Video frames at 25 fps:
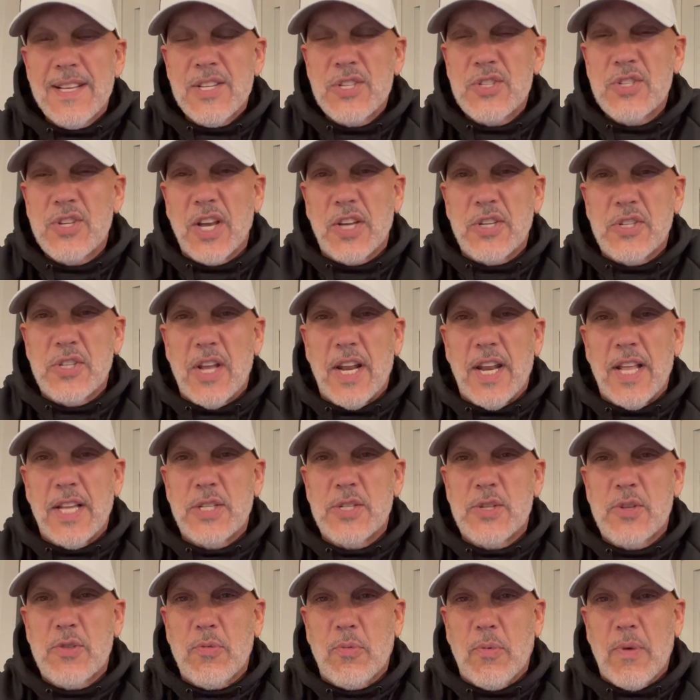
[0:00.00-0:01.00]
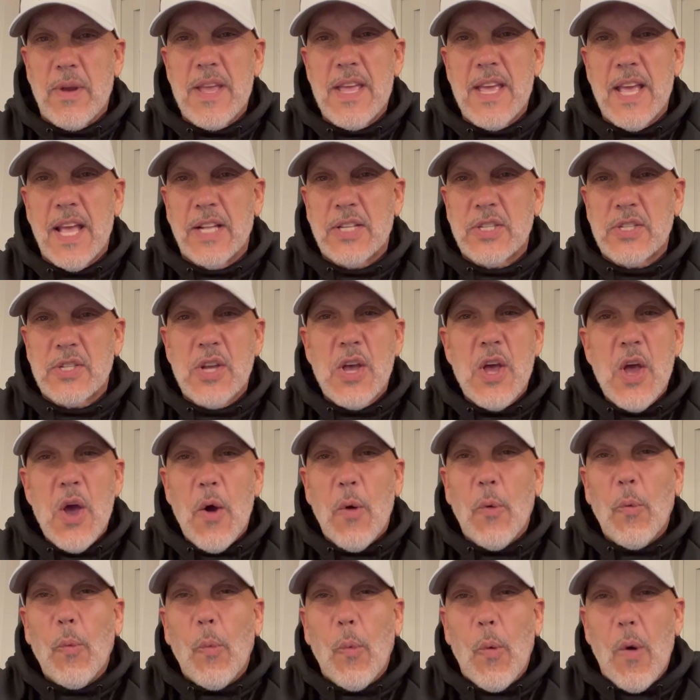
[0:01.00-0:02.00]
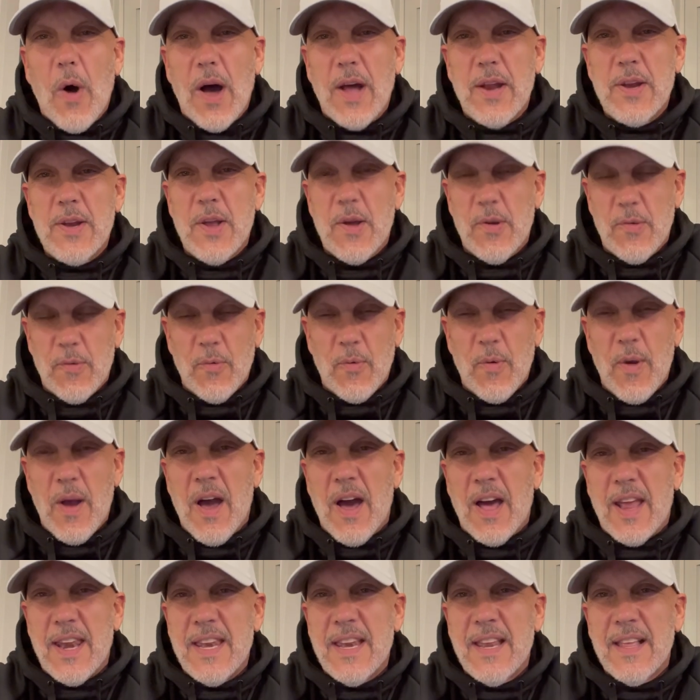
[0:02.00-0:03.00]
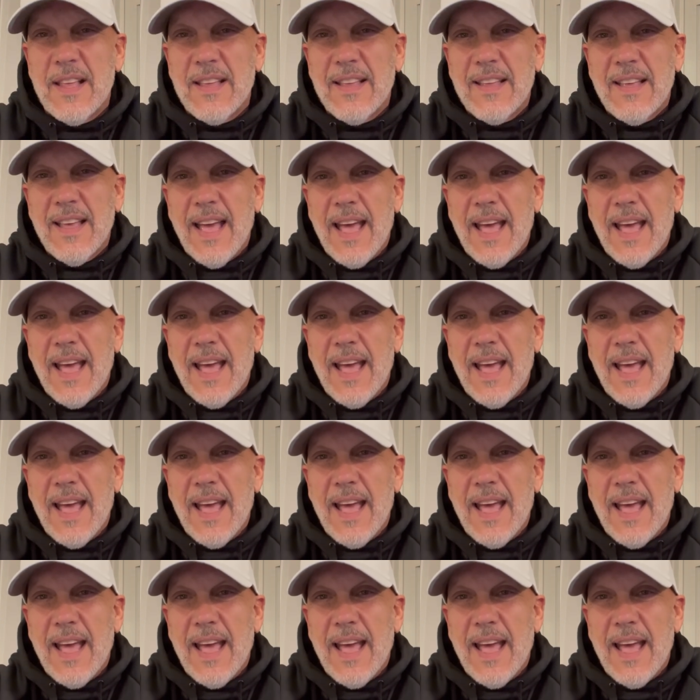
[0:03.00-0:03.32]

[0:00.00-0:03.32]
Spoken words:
6 innings, 3 hits, 1 run.